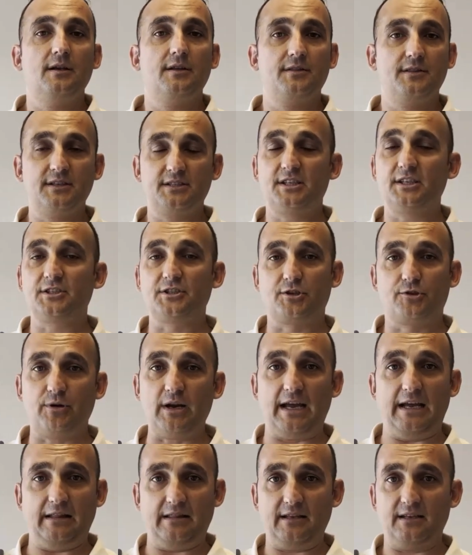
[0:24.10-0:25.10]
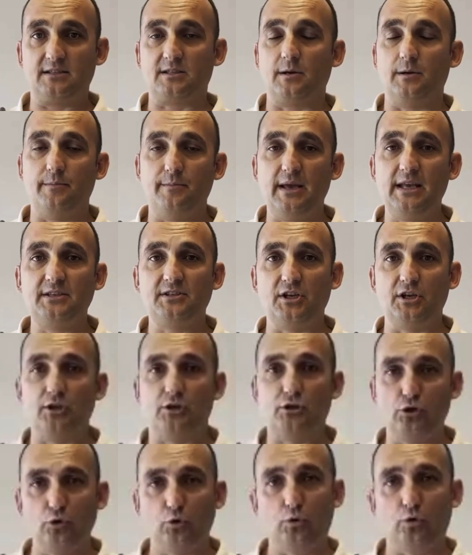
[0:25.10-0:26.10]
This is great. It's an amazing
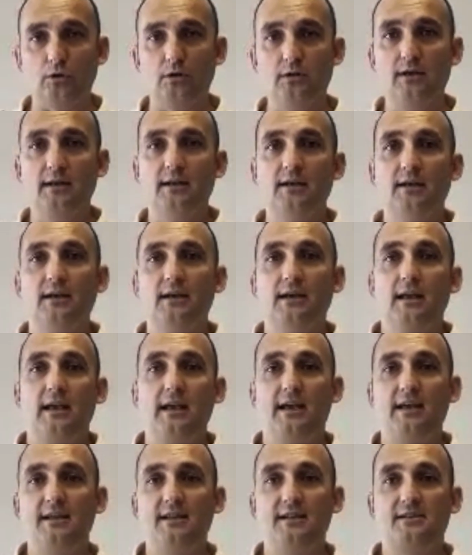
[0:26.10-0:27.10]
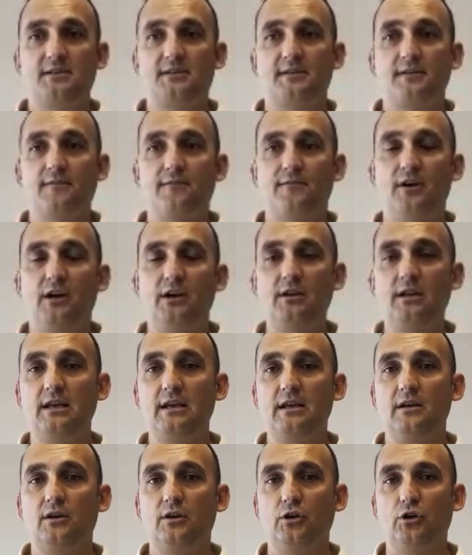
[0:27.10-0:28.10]
tool. It's
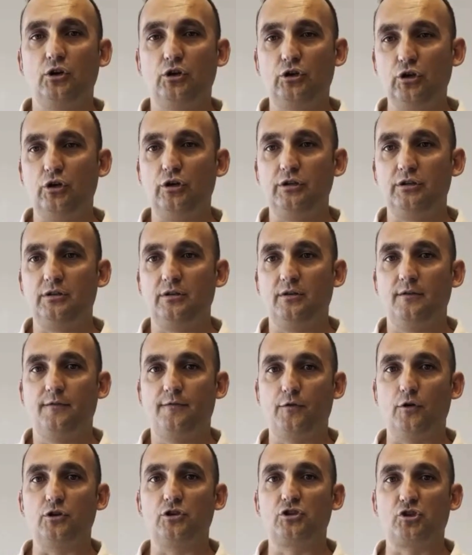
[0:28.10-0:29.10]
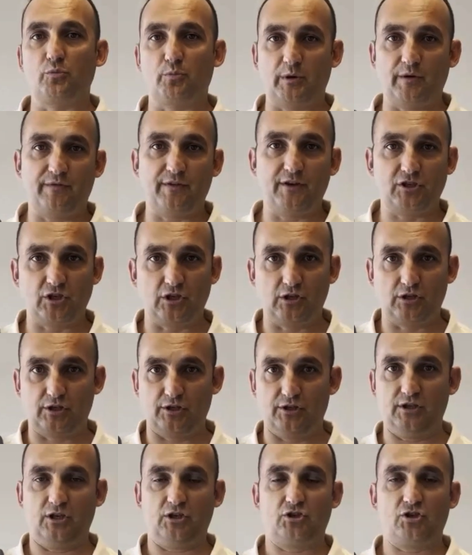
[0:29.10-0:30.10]
very good for superficial
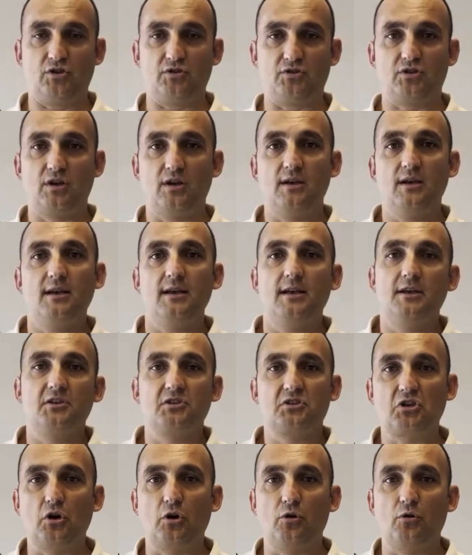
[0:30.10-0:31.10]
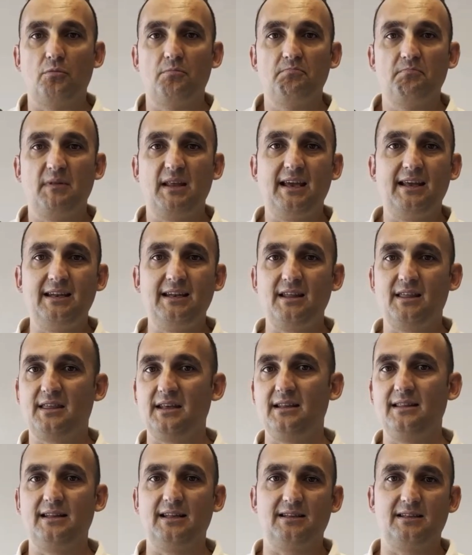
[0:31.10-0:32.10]
conditions. So
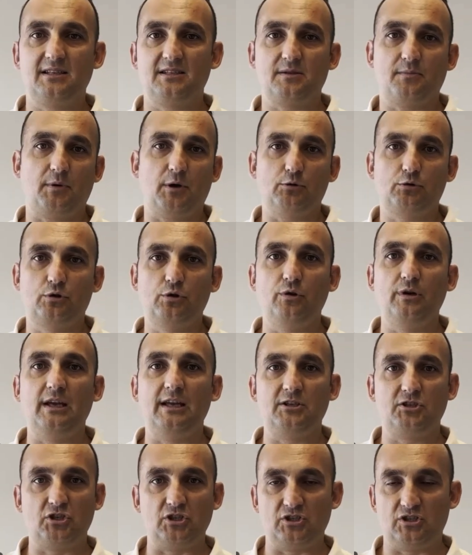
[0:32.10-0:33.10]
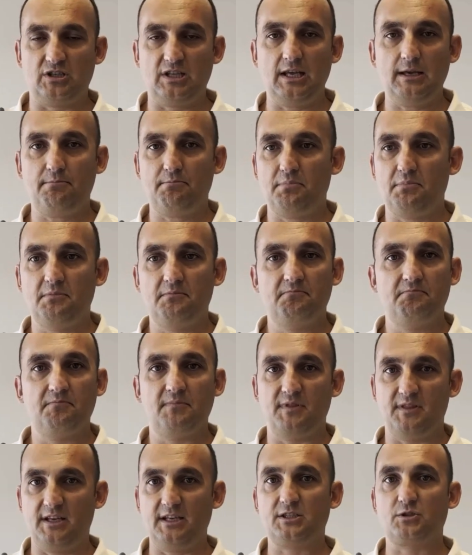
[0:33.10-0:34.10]
anything that is about 2 inches deep,
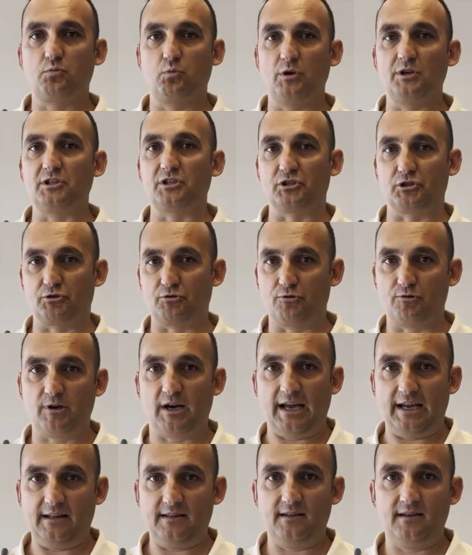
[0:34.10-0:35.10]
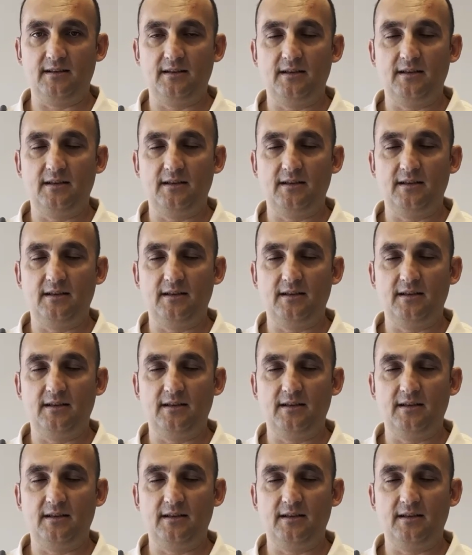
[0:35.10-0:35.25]
this works great.